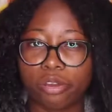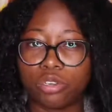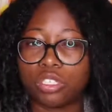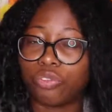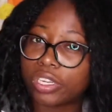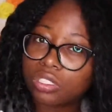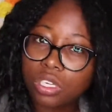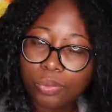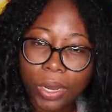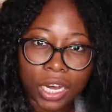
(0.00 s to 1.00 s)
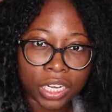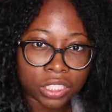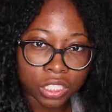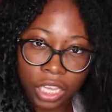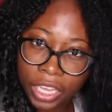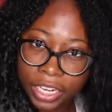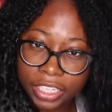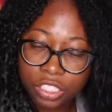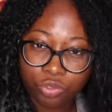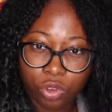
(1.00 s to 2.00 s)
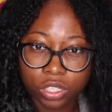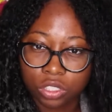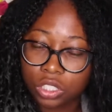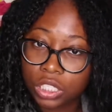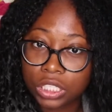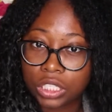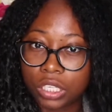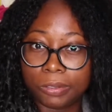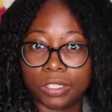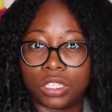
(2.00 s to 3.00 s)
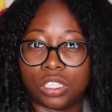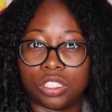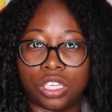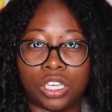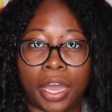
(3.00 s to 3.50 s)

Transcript: is freshly washed and it's freshly deconditioned.